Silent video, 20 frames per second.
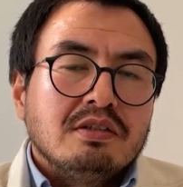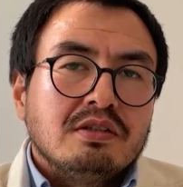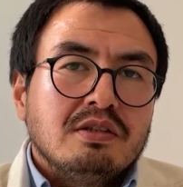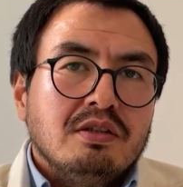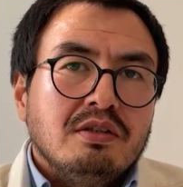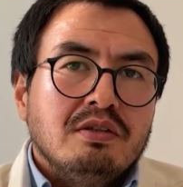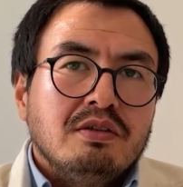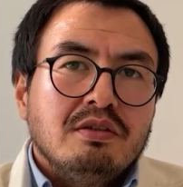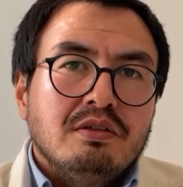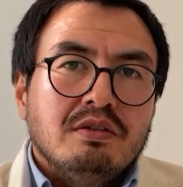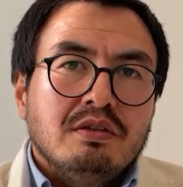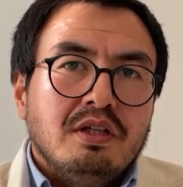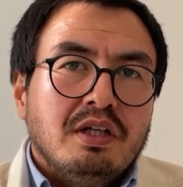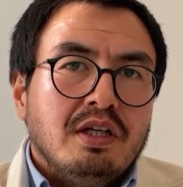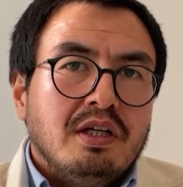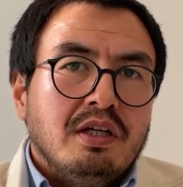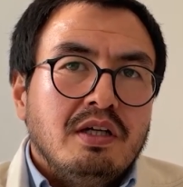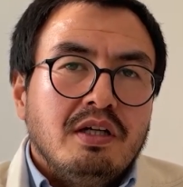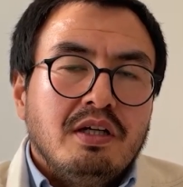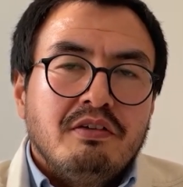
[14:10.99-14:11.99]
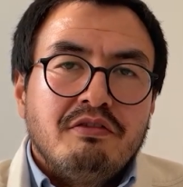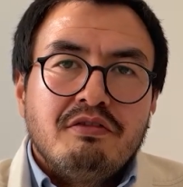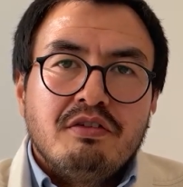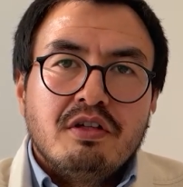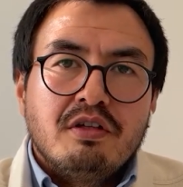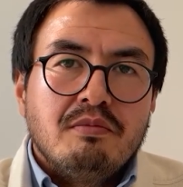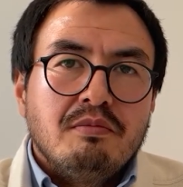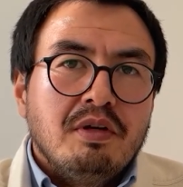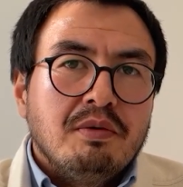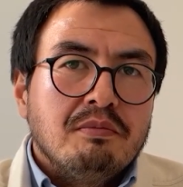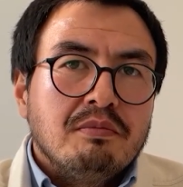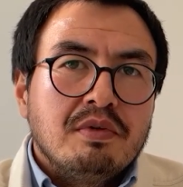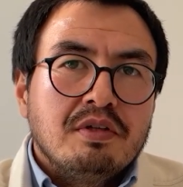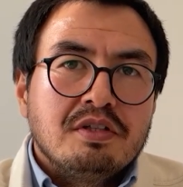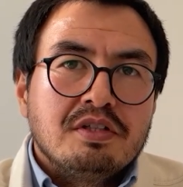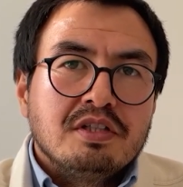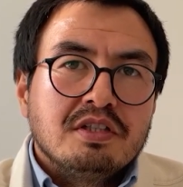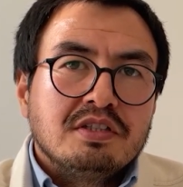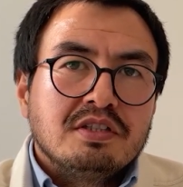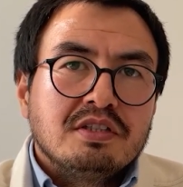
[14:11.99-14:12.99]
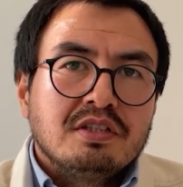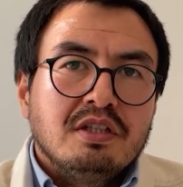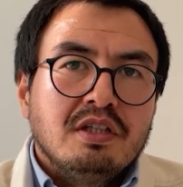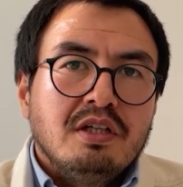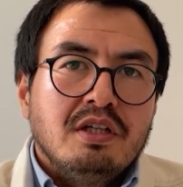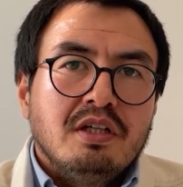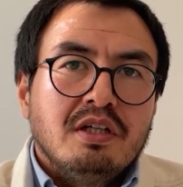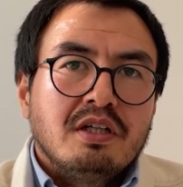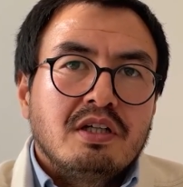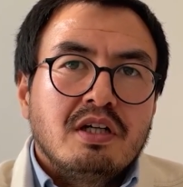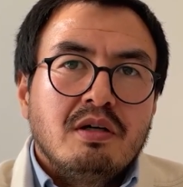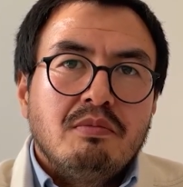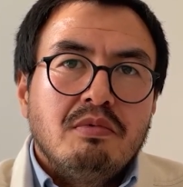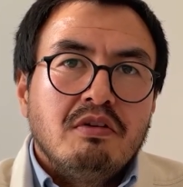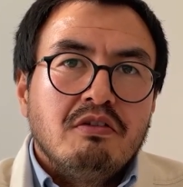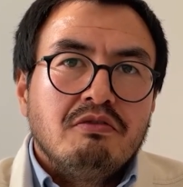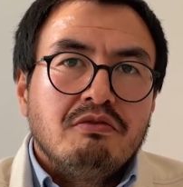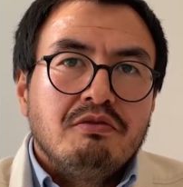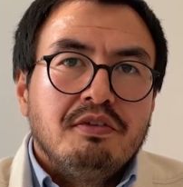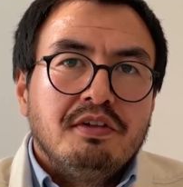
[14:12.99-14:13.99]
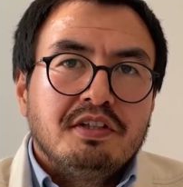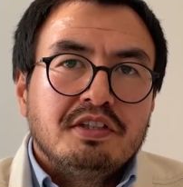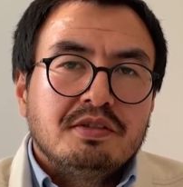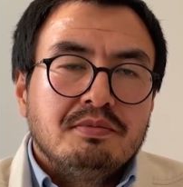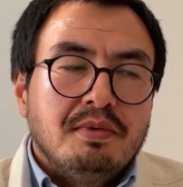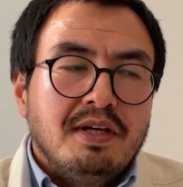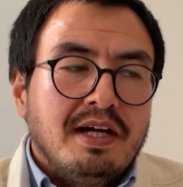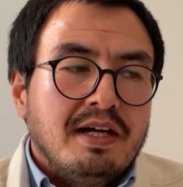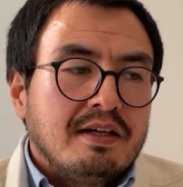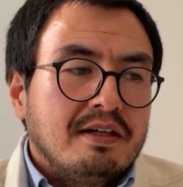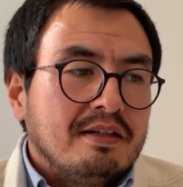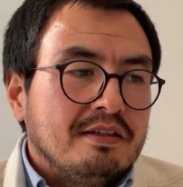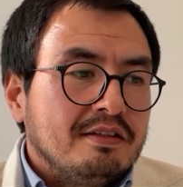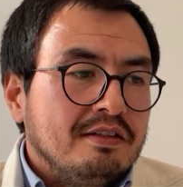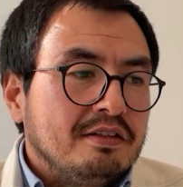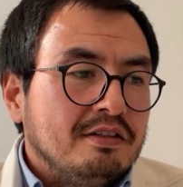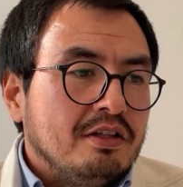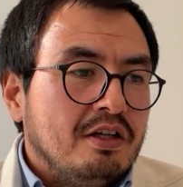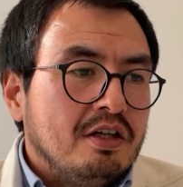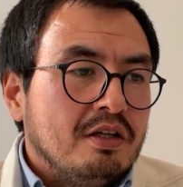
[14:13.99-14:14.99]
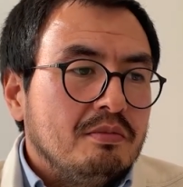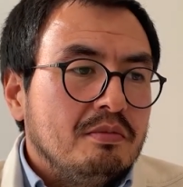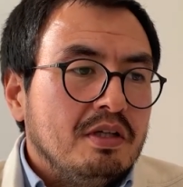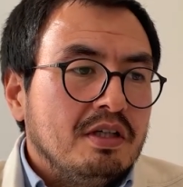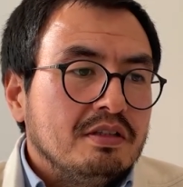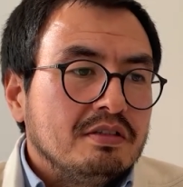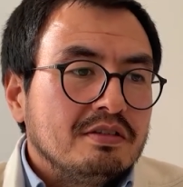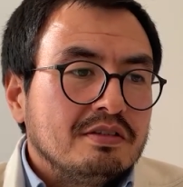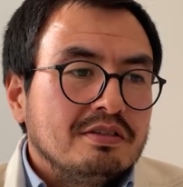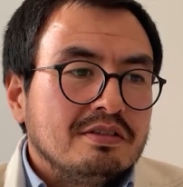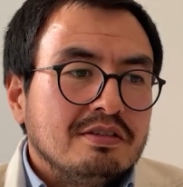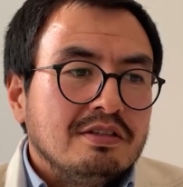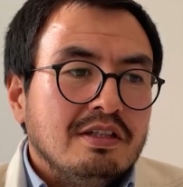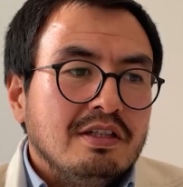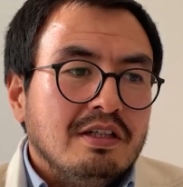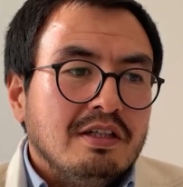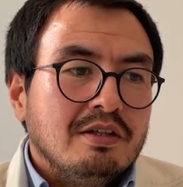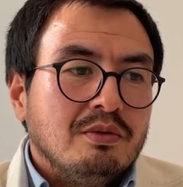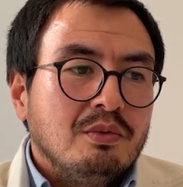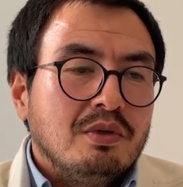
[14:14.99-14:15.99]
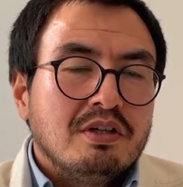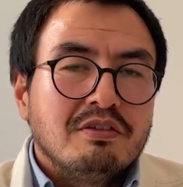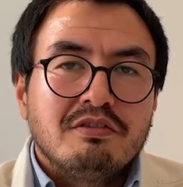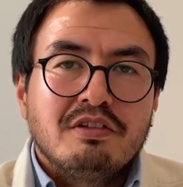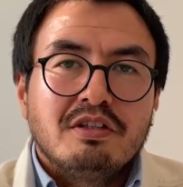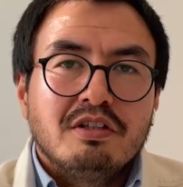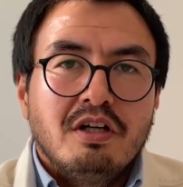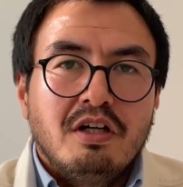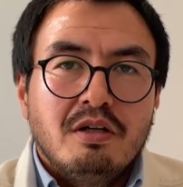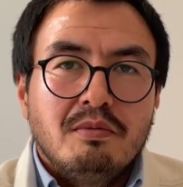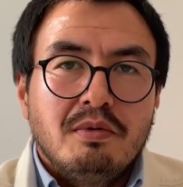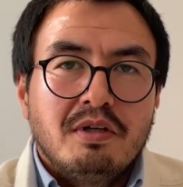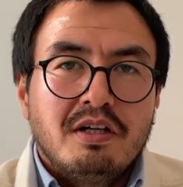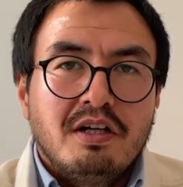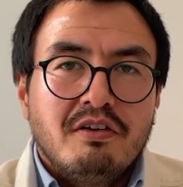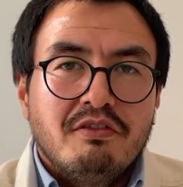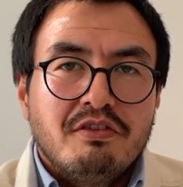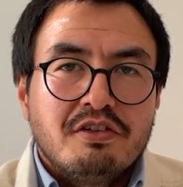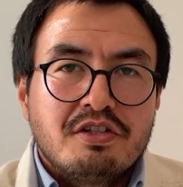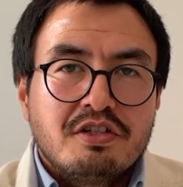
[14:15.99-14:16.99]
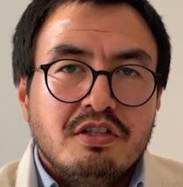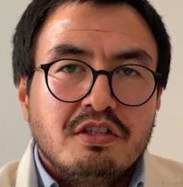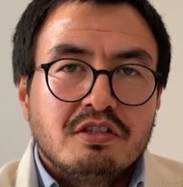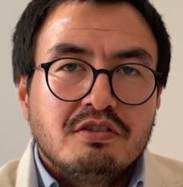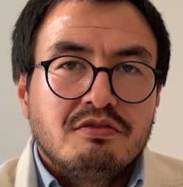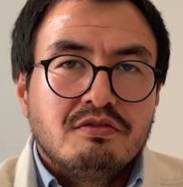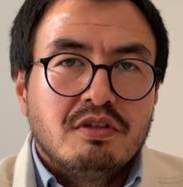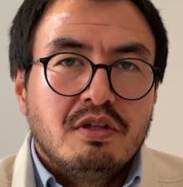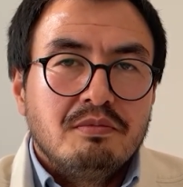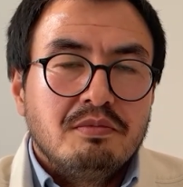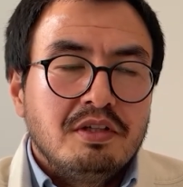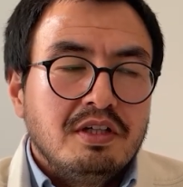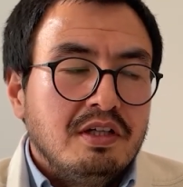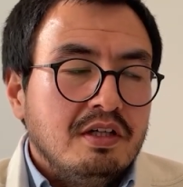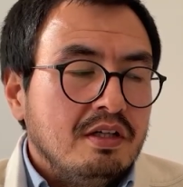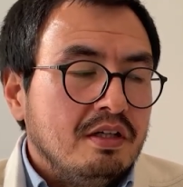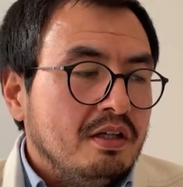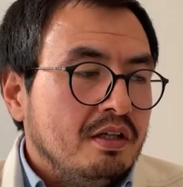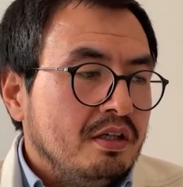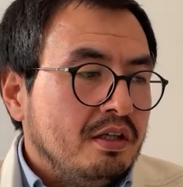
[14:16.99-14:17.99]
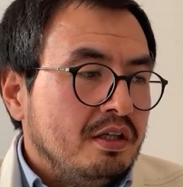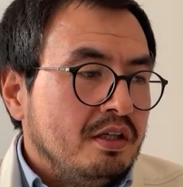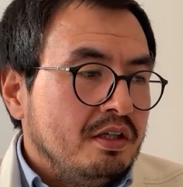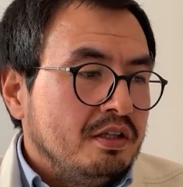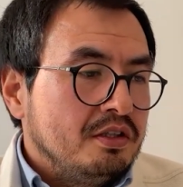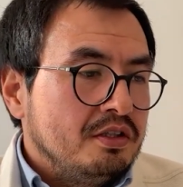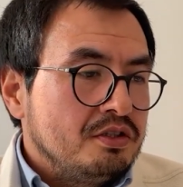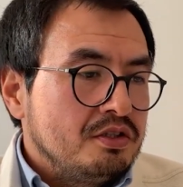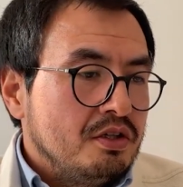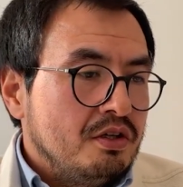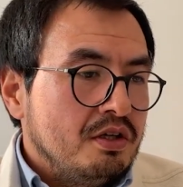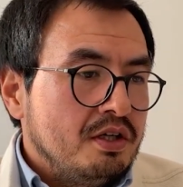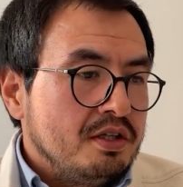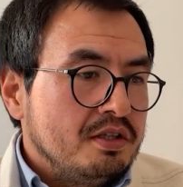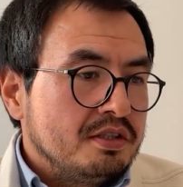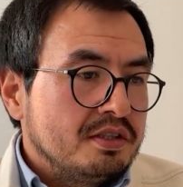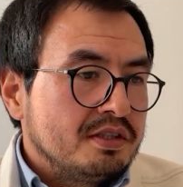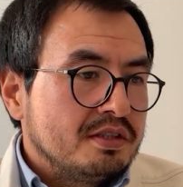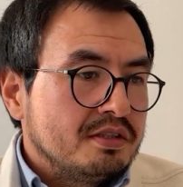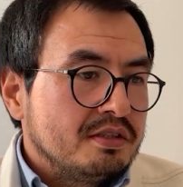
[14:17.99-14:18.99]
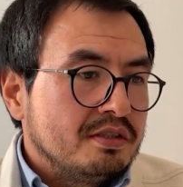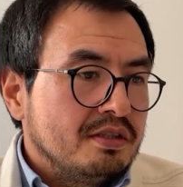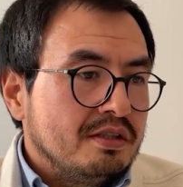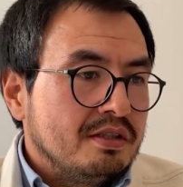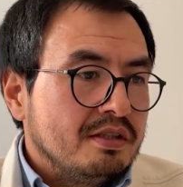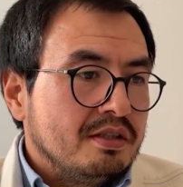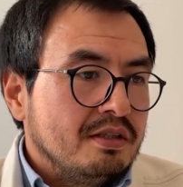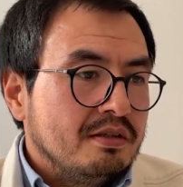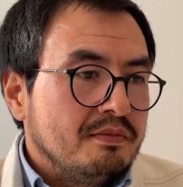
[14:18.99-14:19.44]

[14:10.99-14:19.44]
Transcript: So if you remember, just a couple of weeks back, the Taliban's one of the Taliban officials from their notorious